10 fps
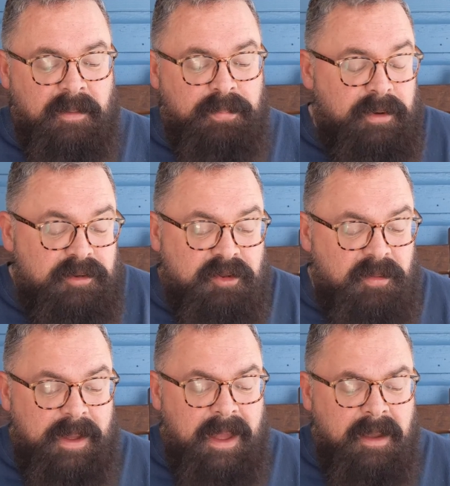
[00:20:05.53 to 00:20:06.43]
British
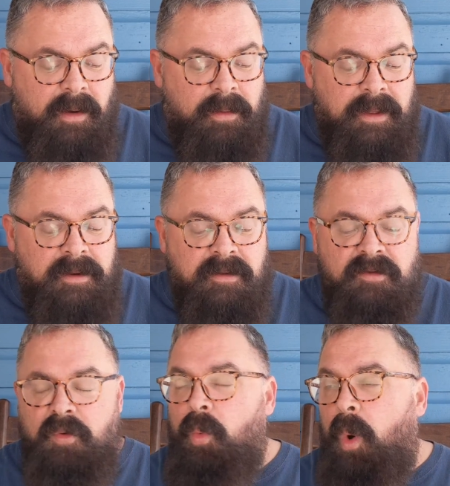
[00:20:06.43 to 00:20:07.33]
tobacco. It
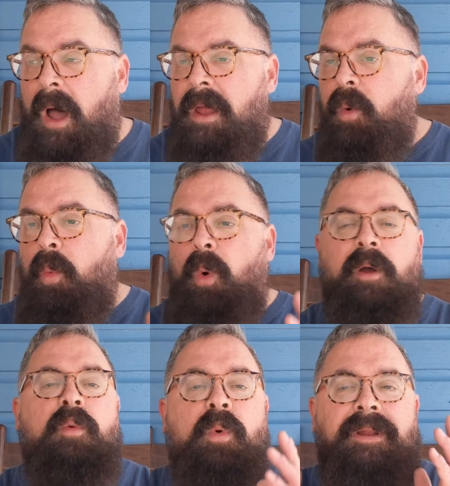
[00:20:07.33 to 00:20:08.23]
is what
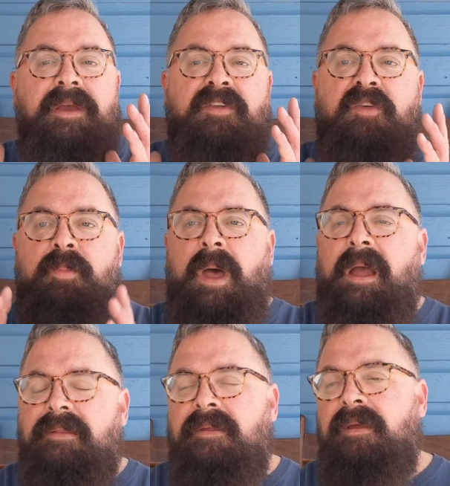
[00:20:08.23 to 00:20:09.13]
one would
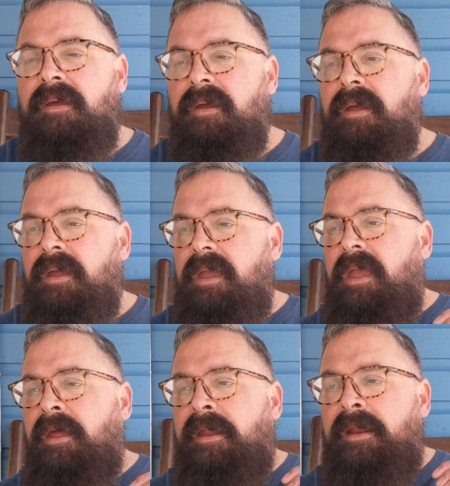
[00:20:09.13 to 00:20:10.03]
expect
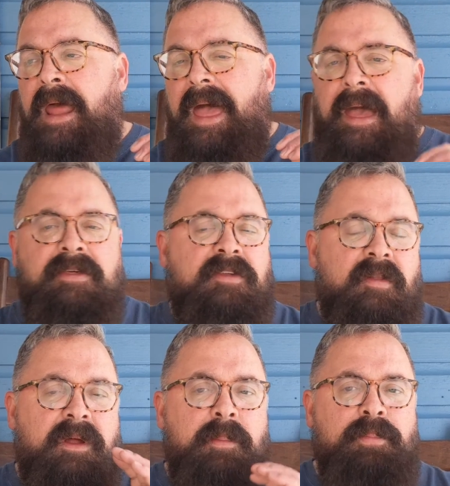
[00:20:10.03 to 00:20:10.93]
in an
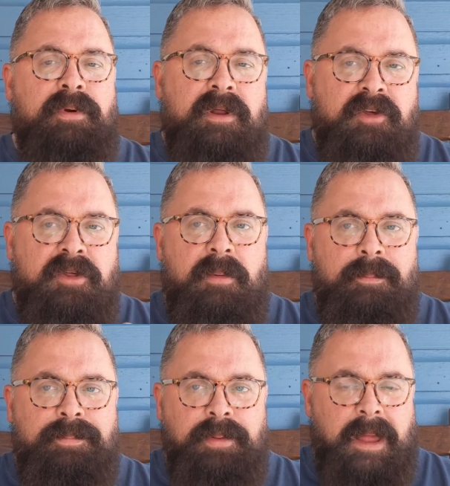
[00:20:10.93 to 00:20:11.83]
excellent British
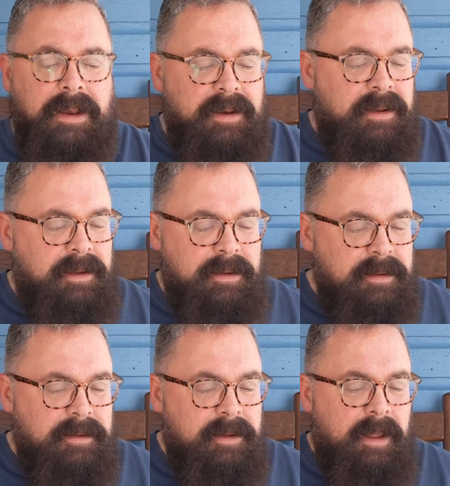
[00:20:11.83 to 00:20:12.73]
blend.
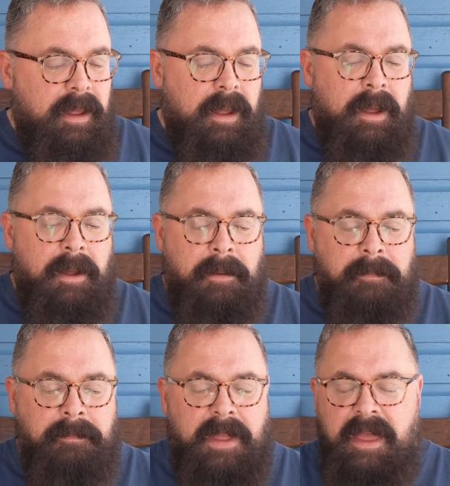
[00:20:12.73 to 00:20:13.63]

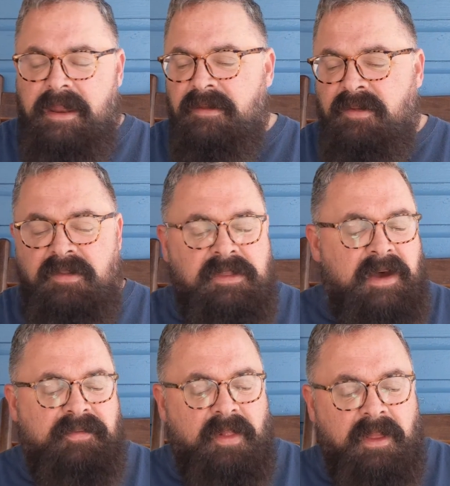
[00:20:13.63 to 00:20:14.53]
It is
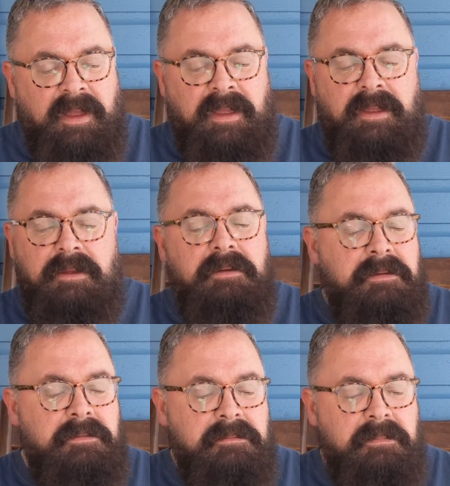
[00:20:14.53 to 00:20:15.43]
definitely
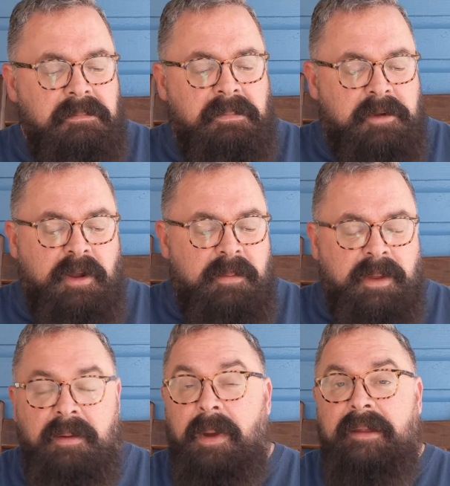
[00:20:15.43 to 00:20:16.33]
going to
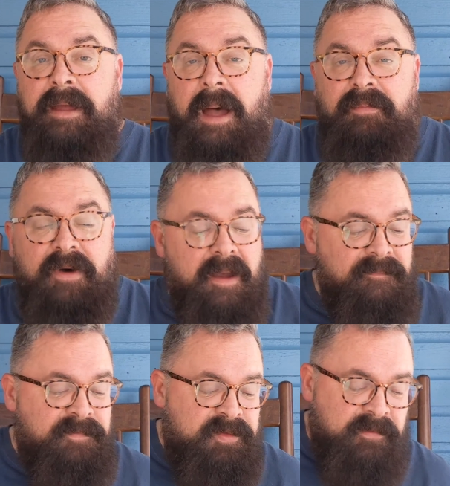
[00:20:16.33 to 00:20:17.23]
be in my top 5
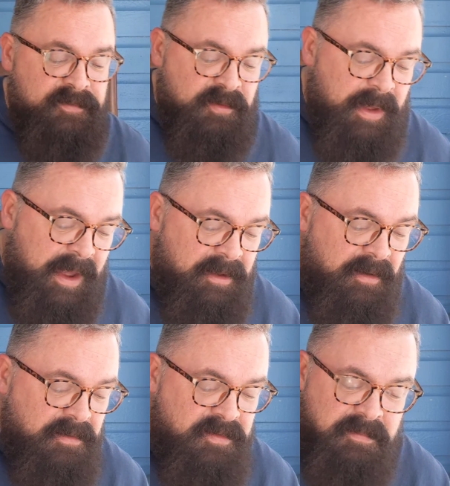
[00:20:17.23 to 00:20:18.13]
of
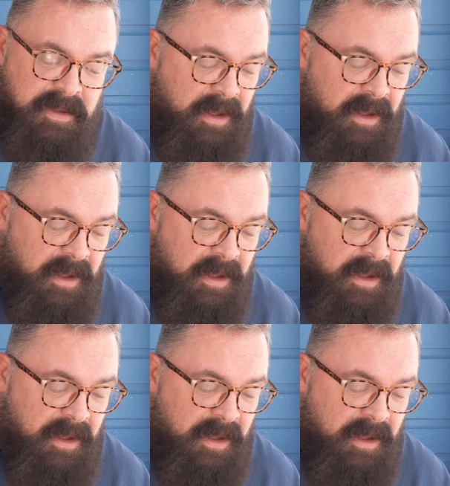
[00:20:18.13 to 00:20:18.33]
tobaccos.